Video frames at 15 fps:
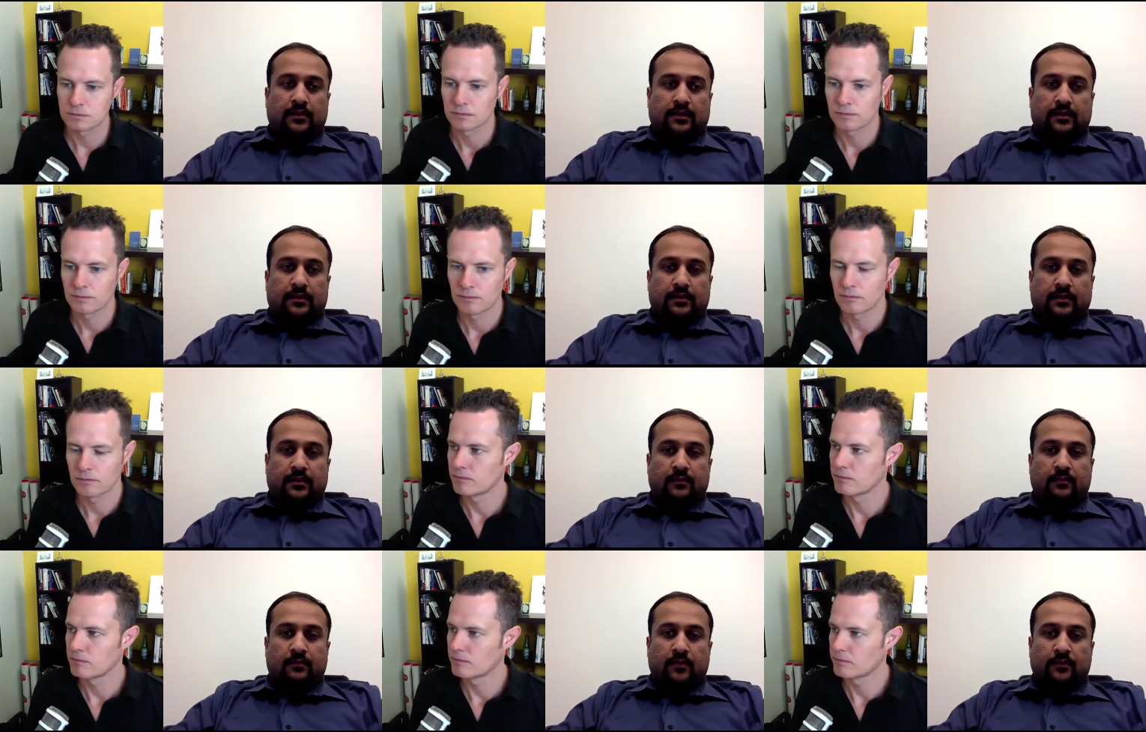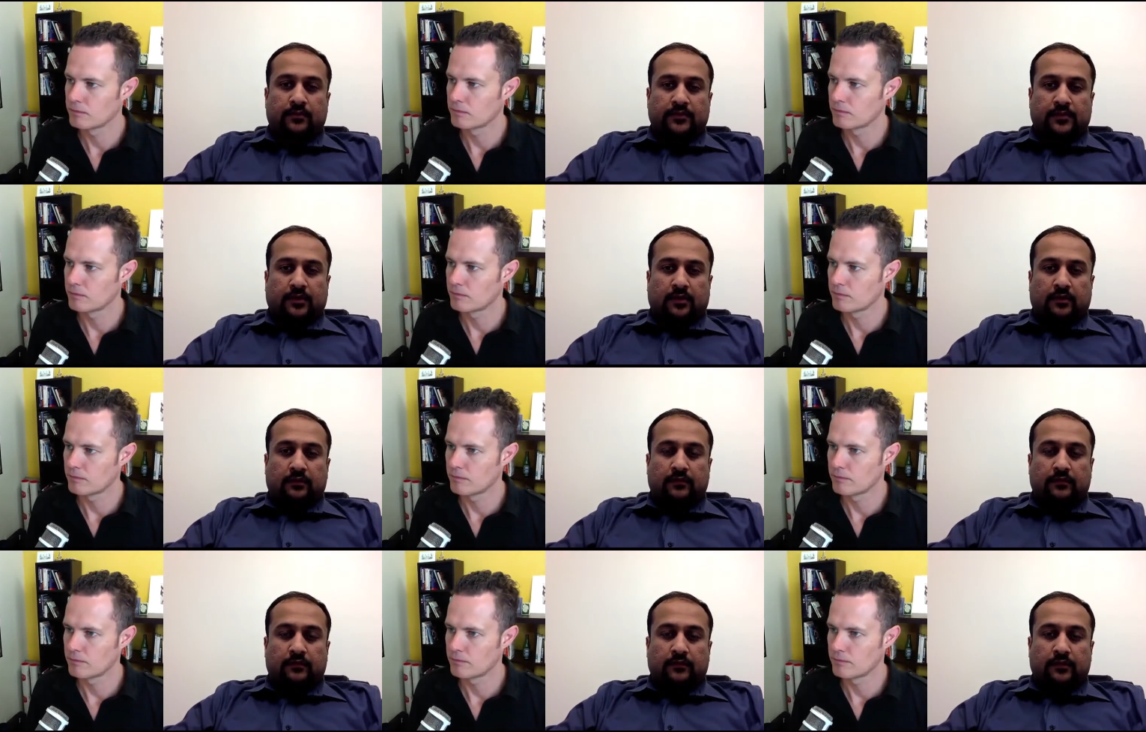Speaker 1: that they won't
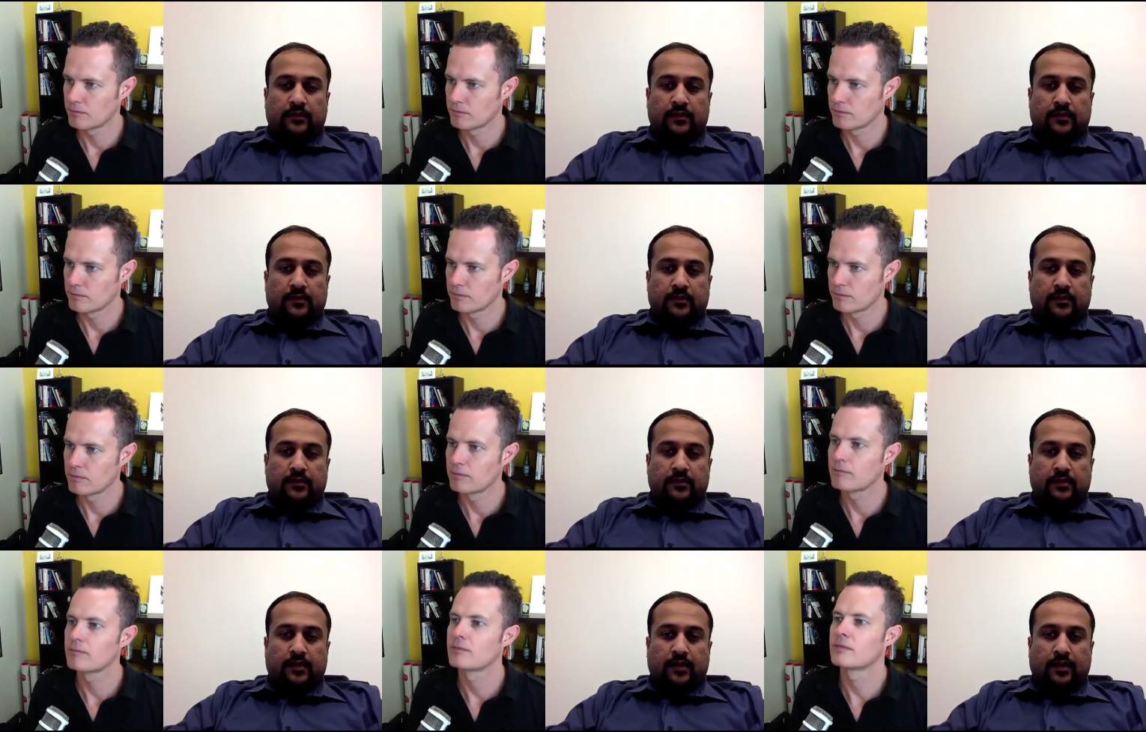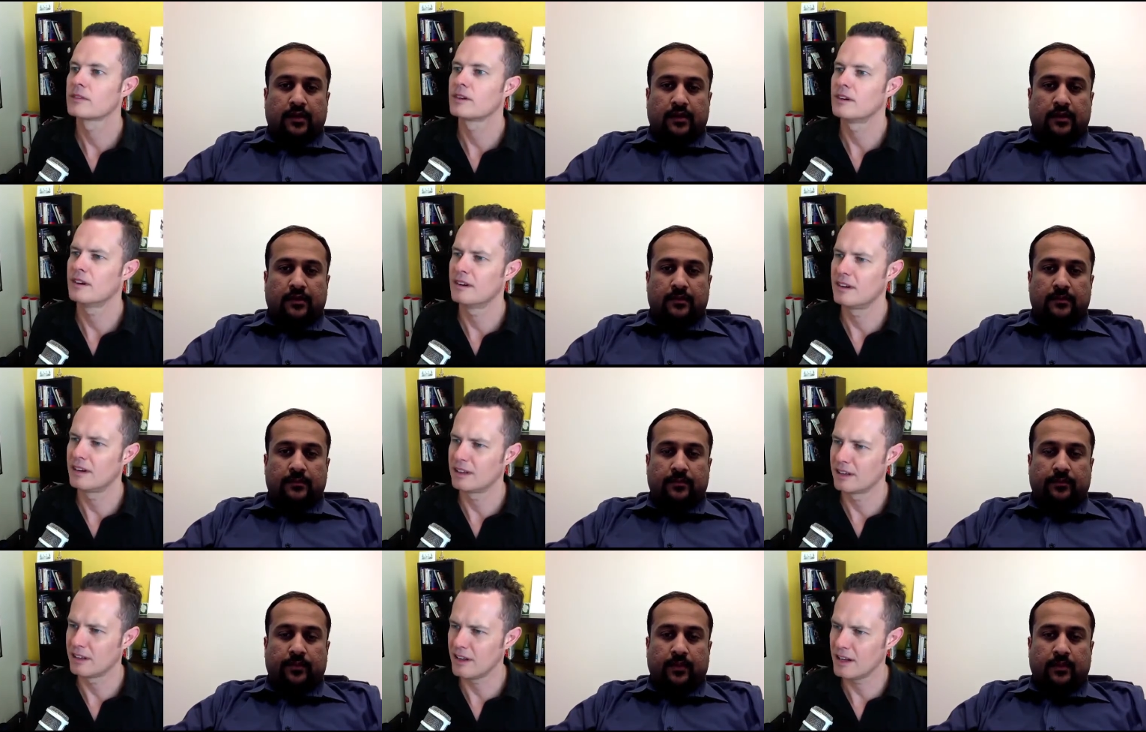starve.
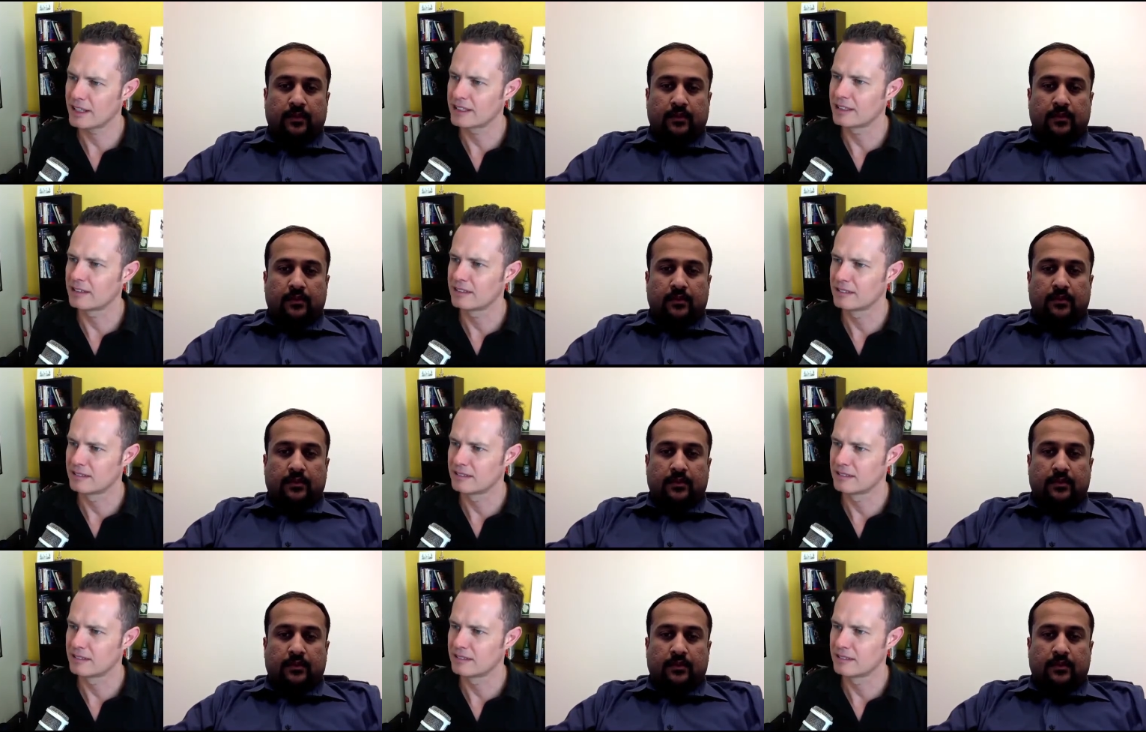Um, I like it.